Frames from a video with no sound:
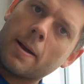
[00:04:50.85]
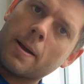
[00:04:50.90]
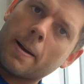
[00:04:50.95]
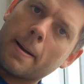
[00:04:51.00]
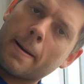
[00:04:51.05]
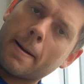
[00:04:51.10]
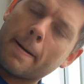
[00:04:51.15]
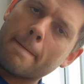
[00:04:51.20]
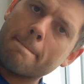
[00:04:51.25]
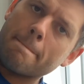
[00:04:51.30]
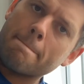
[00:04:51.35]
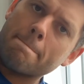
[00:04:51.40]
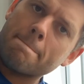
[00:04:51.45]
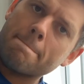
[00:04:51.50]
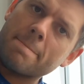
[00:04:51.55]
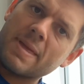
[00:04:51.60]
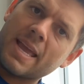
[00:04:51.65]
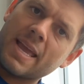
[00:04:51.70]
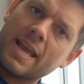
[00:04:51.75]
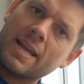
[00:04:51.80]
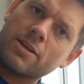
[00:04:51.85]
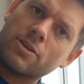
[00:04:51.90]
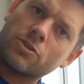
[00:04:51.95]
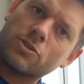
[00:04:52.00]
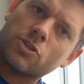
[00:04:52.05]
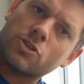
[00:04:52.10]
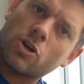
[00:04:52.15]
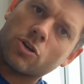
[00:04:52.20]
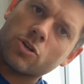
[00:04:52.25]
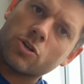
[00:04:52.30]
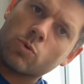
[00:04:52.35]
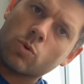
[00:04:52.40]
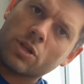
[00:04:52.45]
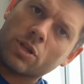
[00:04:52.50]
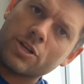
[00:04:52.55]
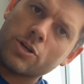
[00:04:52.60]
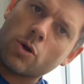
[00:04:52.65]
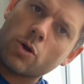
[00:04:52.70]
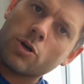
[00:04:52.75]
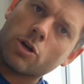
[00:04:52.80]
And you'll start to
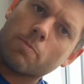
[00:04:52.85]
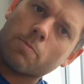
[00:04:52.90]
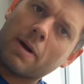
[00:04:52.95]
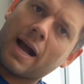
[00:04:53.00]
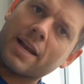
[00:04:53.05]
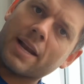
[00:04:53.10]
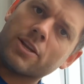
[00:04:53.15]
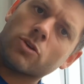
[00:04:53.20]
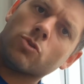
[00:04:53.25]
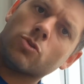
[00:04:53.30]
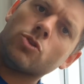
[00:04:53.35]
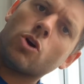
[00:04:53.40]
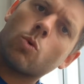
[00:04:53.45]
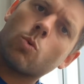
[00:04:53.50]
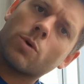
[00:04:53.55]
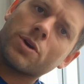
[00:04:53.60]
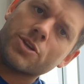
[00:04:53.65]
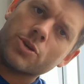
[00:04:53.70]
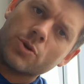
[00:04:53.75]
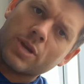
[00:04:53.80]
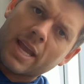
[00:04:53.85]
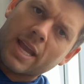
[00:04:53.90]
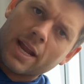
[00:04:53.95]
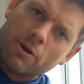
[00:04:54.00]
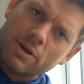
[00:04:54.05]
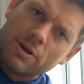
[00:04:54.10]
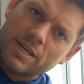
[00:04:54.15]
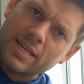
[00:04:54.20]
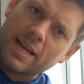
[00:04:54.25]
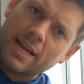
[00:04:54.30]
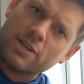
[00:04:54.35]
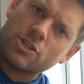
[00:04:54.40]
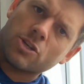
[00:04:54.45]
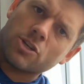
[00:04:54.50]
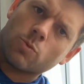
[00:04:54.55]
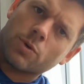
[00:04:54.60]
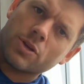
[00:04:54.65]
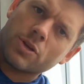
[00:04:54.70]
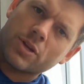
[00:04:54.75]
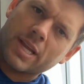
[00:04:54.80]
really know your body. You'll know where you carry
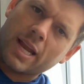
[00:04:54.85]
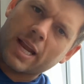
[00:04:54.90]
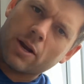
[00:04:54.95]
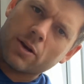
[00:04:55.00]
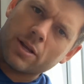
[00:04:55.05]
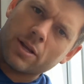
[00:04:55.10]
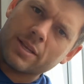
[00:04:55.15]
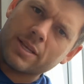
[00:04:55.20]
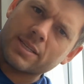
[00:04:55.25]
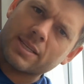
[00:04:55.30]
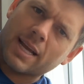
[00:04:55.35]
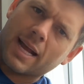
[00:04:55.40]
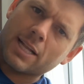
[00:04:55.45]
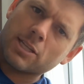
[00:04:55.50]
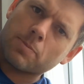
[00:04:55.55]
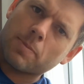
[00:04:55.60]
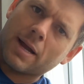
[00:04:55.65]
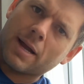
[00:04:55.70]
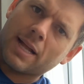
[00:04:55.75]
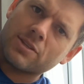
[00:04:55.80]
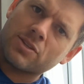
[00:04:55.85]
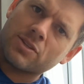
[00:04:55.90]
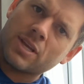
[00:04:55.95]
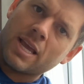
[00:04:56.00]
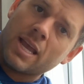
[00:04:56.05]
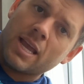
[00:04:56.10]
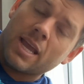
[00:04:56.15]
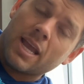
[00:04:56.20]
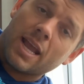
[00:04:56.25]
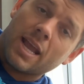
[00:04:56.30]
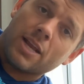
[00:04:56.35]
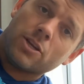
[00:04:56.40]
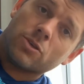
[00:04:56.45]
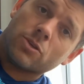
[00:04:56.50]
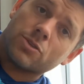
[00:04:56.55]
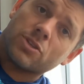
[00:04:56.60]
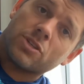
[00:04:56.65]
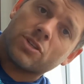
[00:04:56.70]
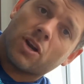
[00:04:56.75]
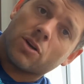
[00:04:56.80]
tension, where you carry these hot spots, and
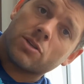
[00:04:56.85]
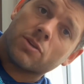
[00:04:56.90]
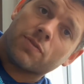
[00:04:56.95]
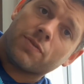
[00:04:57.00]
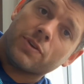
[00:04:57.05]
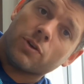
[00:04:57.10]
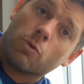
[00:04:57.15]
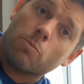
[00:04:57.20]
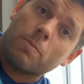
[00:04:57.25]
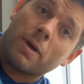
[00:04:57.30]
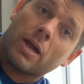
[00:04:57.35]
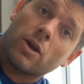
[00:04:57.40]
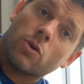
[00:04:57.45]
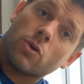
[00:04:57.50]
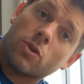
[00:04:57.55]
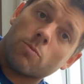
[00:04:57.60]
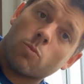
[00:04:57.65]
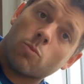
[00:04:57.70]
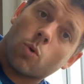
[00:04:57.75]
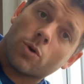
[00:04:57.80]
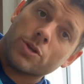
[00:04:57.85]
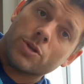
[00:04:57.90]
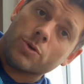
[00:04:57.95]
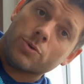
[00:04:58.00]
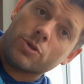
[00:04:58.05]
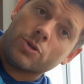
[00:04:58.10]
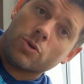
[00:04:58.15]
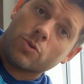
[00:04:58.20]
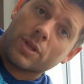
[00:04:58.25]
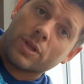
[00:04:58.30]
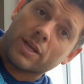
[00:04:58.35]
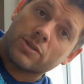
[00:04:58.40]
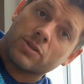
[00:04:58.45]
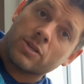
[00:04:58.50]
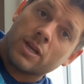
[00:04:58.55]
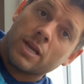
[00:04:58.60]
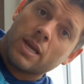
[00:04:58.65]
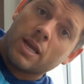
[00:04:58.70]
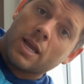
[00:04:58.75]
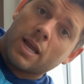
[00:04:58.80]
you'll start to feel better the more you do
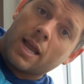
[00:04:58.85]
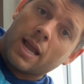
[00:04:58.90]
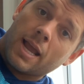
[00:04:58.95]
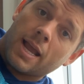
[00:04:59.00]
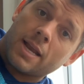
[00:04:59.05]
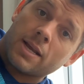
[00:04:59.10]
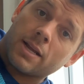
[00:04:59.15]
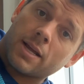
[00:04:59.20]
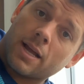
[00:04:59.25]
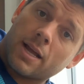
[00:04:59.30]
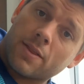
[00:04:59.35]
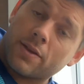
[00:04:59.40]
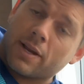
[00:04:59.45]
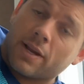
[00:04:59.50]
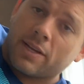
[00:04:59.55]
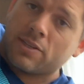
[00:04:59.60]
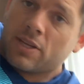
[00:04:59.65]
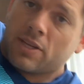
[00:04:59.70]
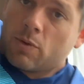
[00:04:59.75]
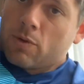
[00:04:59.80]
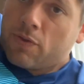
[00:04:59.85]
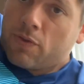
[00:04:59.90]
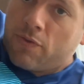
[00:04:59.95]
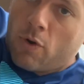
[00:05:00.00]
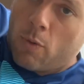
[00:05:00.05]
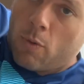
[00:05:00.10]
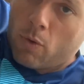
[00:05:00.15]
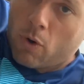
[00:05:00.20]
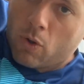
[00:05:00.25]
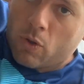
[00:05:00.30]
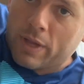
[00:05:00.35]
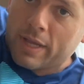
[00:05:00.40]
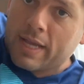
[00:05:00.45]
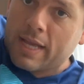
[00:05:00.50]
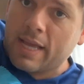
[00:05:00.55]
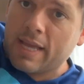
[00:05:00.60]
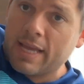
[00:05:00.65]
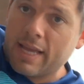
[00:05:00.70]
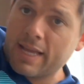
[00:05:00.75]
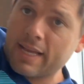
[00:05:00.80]
this. And the nice thing with foam
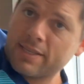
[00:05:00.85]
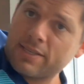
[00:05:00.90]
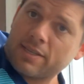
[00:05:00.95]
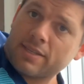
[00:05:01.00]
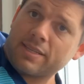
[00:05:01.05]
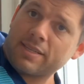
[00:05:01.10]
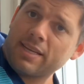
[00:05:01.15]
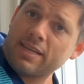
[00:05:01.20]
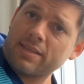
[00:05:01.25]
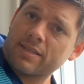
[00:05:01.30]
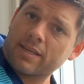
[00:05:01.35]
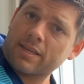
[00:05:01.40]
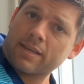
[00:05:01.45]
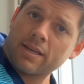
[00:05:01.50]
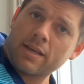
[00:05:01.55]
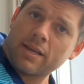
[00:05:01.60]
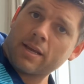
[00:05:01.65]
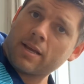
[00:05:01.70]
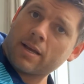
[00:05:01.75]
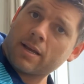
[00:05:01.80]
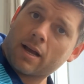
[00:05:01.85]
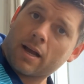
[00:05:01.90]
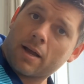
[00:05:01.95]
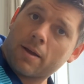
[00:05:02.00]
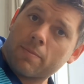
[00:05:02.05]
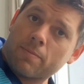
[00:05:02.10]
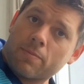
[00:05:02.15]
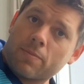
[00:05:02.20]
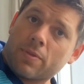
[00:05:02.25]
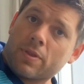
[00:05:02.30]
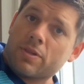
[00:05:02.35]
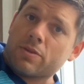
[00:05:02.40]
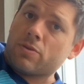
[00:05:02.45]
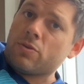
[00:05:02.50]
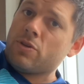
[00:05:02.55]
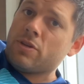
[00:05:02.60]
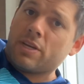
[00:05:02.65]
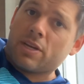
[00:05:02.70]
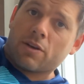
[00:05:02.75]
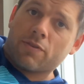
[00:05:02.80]
rolling is it's easy. You
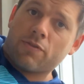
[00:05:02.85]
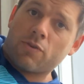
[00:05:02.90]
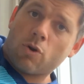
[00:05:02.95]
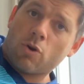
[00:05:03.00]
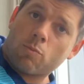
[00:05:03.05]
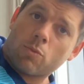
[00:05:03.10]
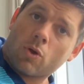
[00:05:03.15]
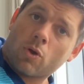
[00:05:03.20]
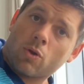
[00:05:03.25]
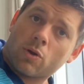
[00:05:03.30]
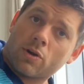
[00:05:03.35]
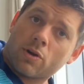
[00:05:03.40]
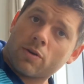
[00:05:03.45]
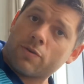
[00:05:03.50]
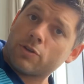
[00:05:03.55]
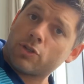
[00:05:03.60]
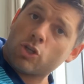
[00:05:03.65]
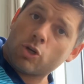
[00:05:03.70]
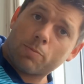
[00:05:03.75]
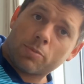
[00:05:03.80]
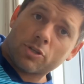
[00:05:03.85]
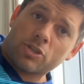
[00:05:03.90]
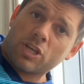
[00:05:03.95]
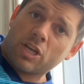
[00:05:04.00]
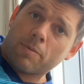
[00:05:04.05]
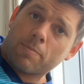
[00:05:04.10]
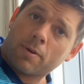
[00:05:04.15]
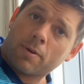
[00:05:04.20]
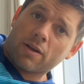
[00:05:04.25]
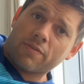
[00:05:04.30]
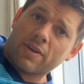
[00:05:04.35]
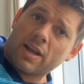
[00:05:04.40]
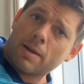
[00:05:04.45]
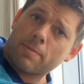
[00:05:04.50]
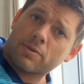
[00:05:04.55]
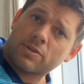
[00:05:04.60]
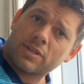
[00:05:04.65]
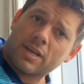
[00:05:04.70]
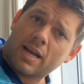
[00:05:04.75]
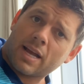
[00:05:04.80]
can get a foam roller super cheap
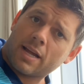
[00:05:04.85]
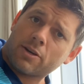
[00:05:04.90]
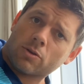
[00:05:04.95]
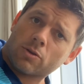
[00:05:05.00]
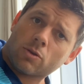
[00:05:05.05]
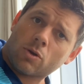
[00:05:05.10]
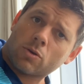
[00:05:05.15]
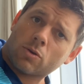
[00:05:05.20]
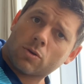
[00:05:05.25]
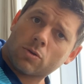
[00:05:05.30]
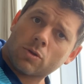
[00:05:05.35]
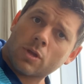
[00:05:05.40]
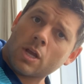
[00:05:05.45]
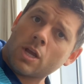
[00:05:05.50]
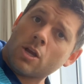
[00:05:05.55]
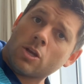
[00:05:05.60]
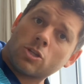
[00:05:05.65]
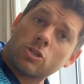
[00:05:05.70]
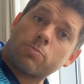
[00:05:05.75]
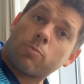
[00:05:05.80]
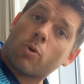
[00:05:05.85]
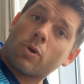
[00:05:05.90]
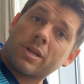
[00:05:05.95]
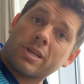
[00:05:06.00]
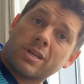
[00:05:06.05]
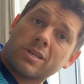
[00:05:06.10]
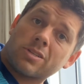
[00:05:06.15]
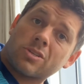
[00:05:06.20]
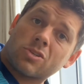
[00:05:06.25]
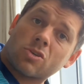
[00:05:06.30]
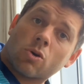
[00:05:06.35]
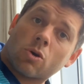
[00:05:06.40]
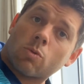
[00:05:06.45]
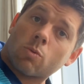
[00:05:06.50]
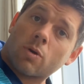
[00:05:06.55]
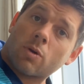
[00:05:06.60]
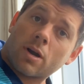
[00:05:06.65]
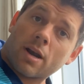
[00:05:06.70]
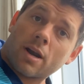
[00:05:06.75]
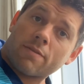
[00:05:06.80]
Amazon, your local sporting goods store,
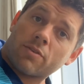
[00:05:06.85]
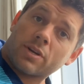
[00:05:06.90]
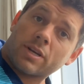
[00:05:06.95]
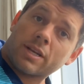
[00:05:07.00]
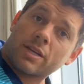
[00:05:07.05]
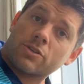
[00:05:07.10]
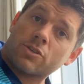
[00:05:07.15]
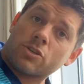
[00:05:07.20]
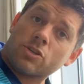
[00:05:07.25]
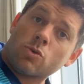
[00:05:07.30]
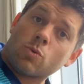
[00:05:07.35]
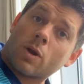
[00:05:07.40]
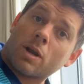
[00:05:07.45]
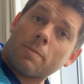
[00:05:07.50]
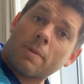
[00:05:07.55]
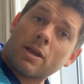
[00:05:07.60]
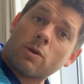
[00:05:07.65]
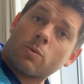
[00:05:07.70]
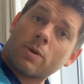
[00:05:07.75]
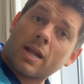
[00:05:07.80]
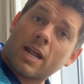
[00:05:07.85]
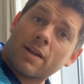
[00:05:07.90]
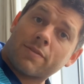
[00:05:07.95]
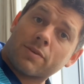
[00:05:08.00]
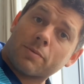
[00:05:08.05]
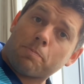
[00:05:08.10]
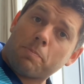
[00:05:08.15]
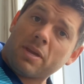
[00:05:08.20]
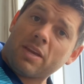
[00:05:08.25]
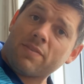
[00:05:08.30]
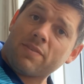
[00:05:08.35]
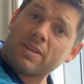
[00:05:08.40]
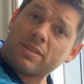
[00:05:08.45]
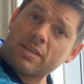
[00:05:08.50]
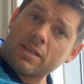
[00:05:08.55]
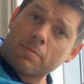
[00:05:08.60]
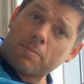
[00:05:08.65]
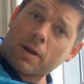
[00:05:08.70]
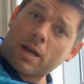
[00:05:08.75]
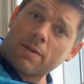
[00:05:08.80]
wherever it is. You want to make one out of a
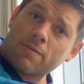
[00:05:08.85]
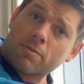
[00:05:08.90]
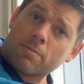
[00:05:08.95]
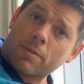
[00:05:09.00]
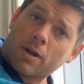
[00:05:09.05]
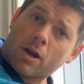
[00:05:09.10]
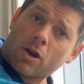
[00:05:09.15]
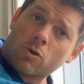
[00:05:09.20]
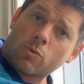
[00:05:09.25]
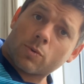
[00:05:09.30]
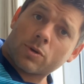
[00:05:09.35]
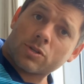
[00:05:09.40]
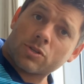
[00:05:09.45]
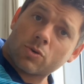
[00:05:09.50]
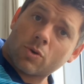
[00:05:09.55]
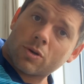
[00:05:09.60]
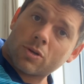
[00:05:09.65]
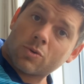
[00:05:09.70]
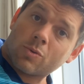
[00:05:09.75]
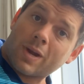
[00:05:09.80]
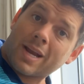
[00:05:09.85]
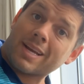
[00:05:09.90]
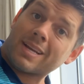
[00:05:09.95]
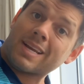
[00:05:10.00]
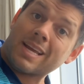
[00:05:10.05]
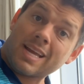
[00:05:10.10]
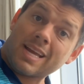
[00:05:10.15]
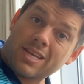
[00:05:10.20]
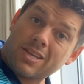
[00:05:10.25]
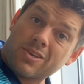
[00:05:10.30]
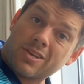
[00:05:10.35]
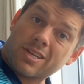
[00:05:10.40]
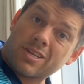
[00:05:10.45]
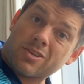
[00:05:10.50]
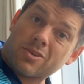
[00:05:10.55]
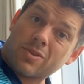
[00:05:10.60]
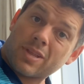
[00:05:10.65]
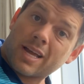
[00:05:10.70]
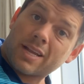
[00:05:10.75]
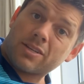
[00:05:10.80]
PVC pipe from the hardware store? Great, you can
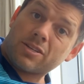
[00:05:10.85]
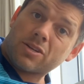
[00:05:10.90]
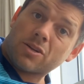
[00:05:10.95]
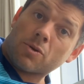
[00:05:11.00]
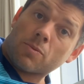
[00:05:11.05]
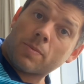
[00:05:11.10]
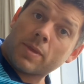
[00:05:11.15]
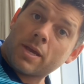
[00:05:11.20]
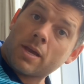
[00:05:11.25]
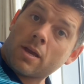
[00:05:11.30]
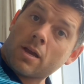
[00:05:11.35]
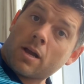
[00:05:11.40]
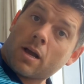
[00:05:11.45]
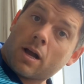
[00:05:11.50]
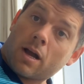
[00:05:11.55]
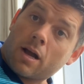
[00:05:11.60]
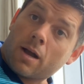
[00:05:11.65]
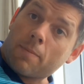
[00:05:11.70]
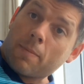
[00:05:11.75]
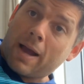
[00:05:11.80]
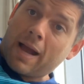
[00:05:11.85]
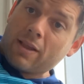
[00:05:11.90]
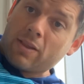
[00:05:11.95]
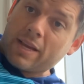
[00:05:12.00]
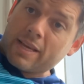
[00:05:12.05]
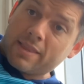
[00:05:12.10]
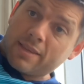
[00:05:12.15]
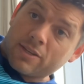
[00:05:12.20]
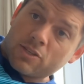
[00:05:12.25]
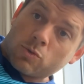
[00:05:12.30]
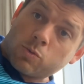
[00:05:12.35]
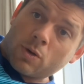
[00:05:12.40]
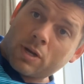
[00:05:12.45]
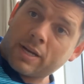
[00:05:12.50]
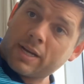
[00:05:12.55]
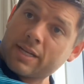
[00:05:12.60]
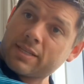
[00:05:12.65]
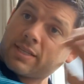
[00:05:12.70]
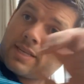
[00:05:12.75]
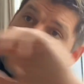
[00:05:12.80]
do that too. I like this one.
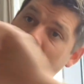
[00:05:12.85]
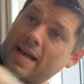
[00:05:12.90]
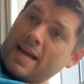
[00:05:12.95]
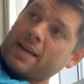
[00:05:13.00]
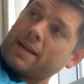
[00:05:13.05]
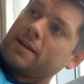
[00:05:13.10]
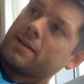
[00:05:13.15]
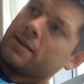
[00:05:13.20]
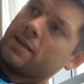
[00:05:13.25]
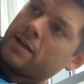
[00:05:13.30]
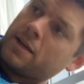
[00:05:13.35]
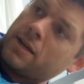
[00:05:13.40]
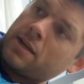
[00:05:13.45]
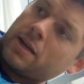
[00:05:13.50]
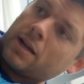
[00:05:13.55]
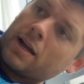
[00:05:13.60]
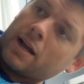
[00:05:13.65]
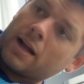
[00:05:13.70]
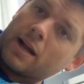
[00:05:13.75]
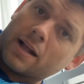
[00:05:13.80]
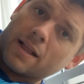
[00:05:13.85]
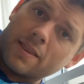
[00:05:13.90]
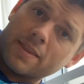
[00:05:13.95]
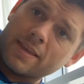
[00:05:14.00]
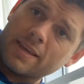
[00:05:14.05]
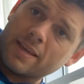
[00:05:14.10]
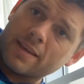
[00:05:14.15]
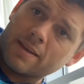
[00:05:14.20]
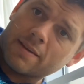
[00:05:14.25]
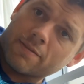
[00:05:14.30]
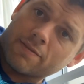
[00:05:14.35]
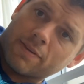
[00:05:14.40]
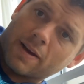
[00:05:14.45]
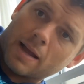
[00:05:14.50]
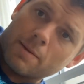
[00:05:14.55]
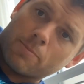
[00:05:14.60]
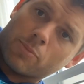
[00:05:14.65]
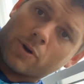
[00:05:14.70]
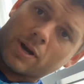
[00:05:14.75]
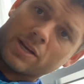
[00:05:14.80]
It's got the
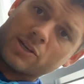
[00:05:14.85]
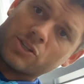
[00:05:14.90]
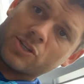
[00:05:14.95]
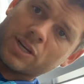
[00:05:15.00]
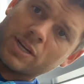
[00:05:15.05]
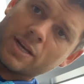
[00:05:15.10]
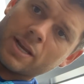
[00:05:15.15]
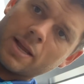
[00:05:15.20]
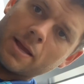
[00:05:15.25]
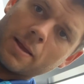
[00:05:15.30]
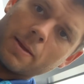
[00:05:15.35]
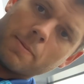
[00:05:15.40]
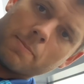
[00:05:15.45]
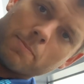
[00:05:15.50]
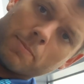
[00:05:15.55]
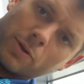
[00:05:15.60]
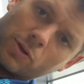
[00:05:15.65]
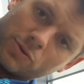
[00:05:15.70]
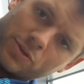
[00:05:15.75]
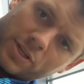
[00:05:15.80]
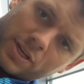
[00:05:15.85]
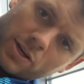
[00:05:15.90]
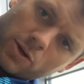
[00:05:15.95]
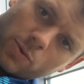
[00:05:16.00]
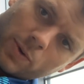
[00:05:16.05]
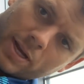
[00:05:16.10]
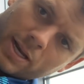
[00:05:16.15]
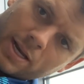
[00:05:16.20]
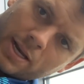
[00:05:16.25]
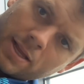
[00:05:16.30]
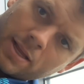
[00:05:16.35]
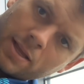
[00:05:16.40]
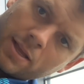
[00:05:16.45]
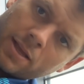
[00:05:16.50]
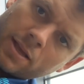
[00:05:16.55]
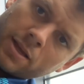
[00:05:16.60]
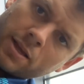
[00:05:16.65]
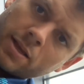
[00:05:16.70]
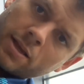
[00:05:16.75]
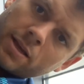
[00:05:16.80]
vibration built into it.
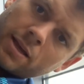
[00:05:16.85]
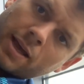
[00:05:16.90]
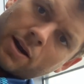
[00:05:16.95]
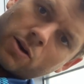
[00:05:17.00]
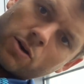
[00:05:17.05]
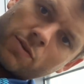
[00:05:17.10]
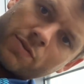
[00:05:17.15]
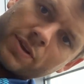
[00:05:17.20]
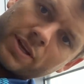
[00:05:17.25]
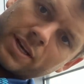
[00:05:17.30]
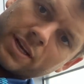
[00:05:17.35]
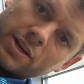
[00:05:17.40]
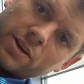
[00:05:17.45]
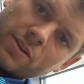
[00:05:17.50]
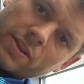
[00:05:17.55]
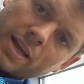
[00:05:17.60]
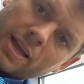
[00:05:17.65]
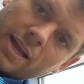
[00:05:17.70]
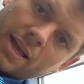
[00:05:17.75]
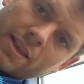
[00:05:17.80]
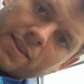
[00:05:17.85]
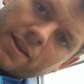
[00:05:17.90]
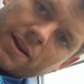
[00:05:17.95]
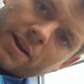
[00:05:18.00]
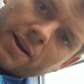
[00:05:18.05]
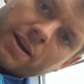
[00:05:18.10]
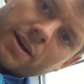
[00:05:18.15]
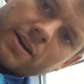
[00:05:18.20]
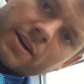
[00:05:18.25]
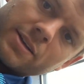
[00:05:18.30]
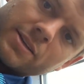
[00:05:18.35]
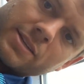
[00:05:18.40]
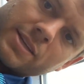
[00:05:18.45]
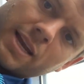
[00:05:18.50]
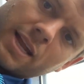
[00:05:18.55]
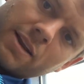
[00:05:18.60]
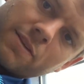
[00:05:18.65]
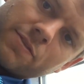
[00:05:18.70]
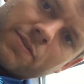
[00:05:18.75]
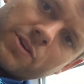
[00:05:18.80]
I don't know if you can hear that there. It's
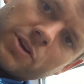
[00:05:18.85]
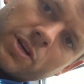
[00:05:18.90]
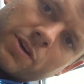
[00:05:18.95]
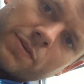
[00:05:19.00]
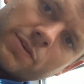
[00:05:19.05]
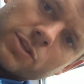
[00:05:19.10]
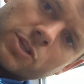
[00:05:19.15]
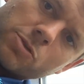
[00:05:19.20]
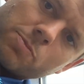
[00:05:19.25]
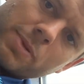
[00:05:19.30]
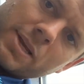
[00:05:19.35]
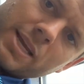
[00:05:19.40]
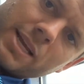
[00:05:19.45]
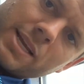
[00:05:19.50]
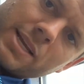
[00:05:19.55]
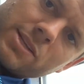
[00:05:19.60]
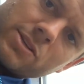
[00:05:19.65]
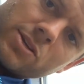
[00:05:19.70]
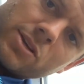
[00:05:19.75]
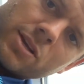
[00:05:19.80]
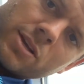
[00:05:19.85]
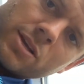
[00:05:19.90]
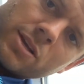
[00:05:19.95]
got a few different speeds.